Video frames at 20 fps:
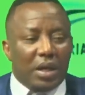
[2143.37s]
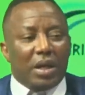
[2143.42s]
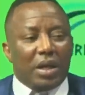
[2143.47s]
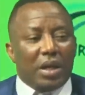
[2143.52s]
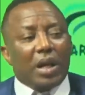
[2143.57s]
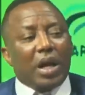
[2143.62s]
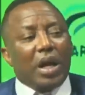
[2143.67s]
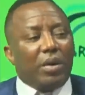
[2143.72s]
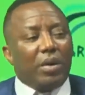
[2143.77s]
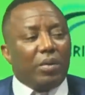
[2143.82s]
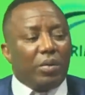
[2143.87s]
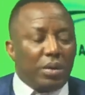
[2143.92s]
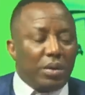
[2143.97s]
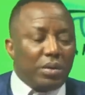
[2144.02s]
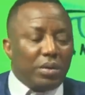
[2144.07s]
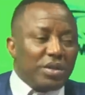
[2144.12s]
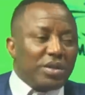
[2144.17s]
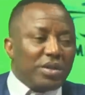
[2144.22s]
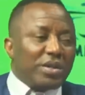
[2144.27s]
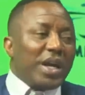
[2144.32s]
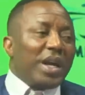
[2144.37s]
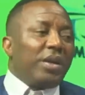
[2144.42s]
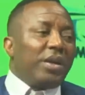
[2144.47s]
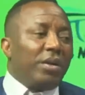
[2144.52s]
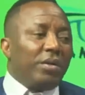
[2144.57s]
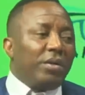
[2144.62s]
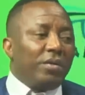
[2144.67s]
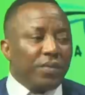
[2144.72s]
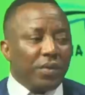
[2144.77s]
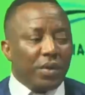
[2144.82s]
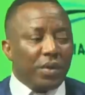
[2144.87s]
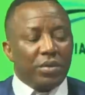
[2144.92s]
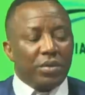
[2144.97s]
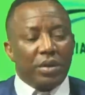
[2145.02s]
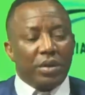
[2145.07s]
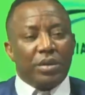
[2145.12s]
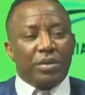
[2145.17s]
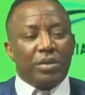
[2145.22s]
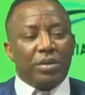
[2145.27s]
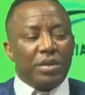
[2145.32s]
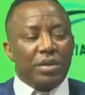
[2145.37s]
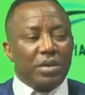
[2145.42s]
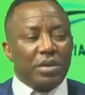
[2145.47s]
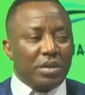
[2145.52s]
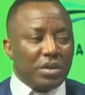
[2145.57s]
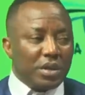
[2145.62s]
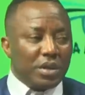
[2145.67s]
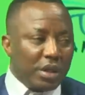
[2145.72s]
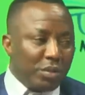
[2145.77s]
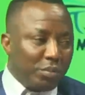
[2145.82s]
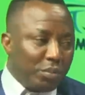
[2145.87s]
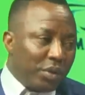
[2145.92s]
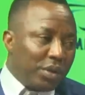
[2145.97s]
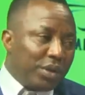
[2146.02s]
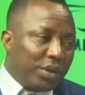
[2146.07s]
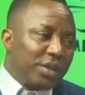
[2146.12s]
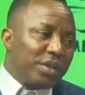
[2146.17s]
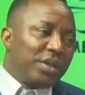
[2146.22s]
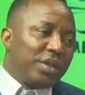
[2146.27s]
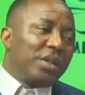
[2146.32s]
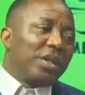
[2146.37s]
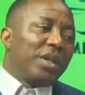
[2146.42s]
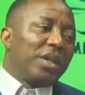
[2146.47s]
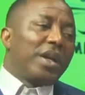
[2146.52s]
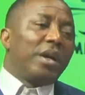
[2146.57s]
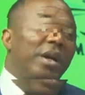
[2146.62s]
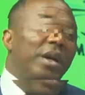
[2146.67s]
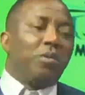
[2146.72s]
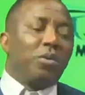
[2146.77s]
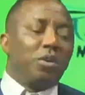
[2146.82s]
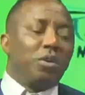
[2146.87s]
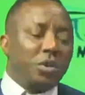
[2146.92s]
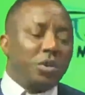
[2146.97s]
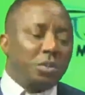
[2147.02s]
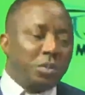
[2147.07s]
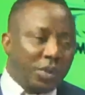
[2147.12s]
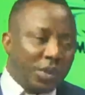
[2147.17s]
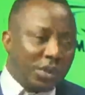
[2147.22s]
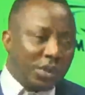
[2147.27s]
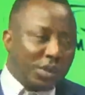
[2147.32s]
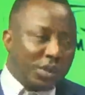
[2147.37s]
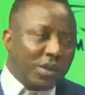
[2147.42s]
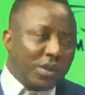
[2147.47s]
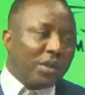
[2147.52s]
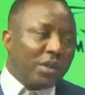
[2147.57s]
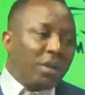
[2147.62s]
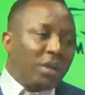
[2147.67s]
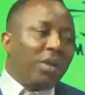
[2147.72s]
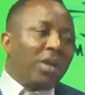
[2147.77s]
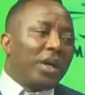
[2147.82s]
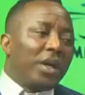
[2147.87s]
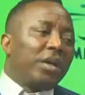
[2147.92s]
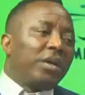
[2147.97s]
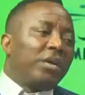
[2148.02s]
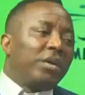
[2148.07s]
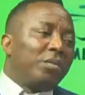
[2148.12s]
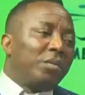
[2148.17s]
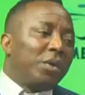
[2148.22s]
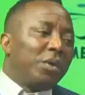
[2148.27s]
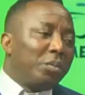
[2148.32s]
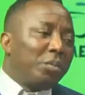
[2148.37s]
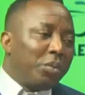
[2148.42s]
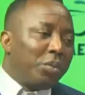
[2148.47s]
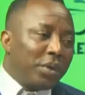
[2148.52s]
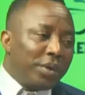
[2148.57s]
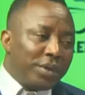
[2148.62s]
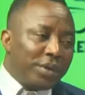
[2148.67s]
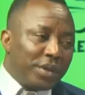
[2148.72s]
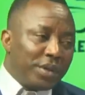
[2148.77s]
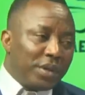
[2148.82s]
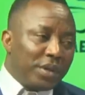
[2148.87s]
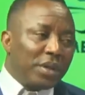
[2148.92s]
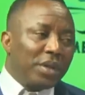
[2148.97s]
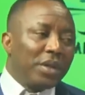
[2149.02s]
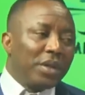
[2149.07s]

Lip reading: And that I will sign up not only on state policing, campus policing, local government policing.